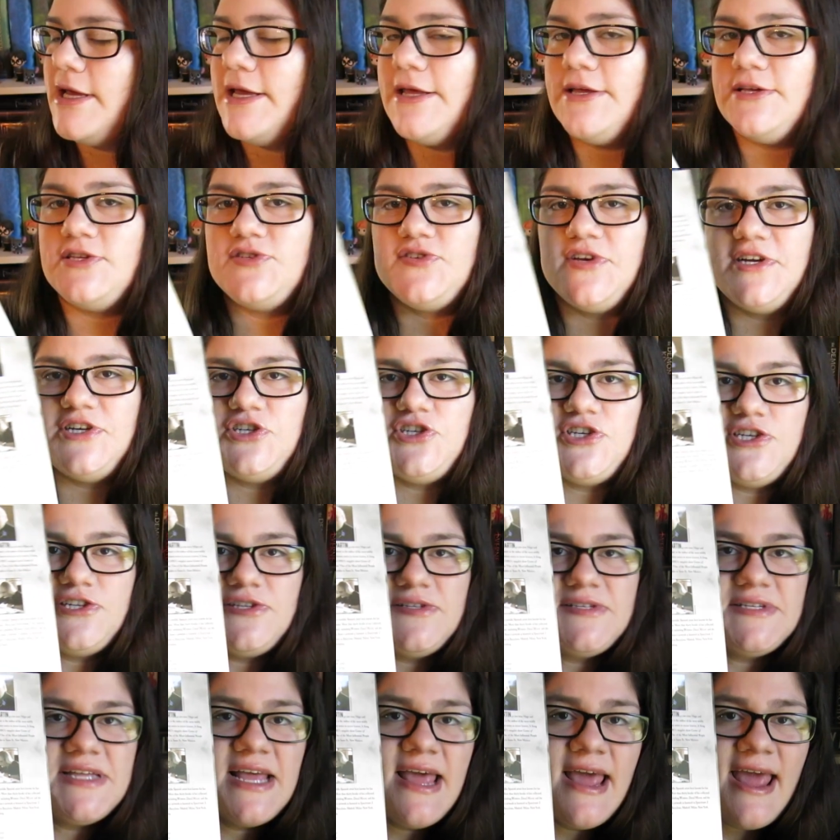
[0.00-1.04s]

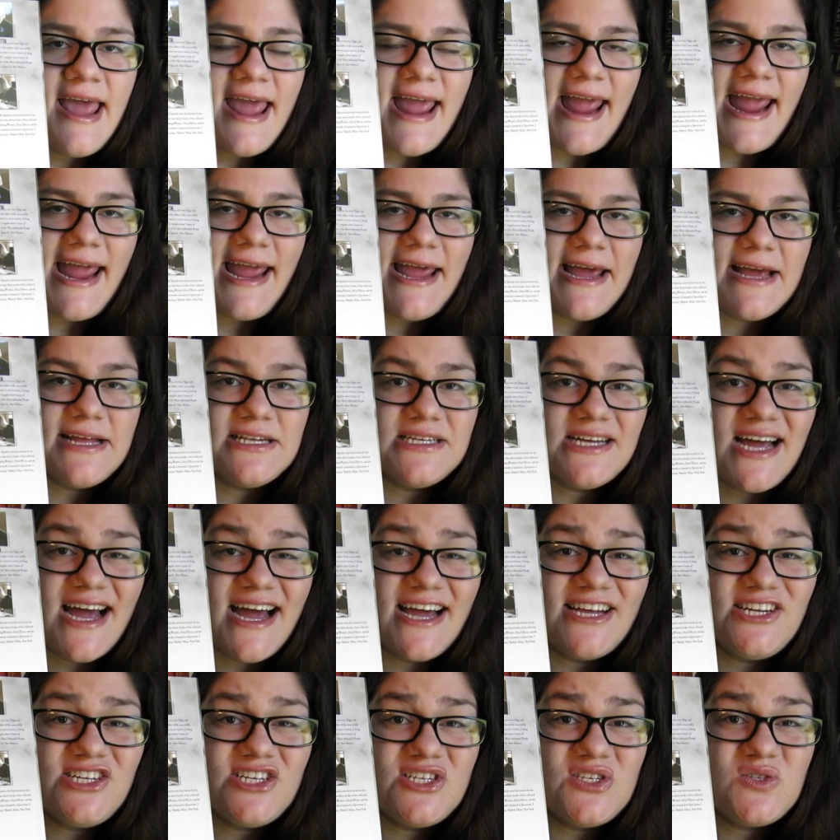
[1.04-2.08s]
illustrations, and
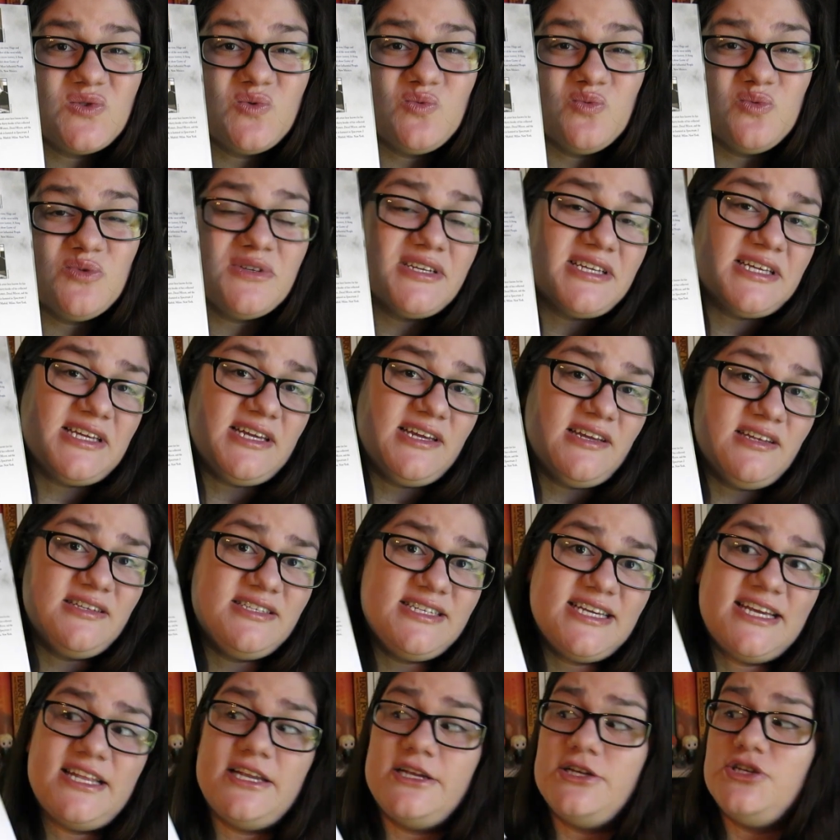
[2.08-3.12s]
I just really
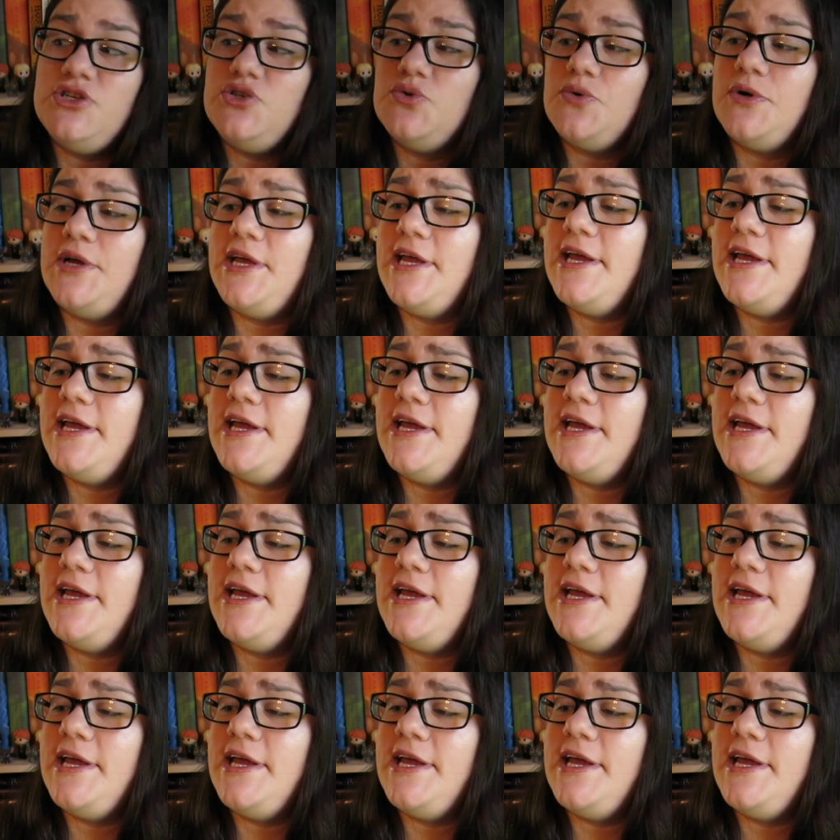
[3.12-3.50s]
did enjoy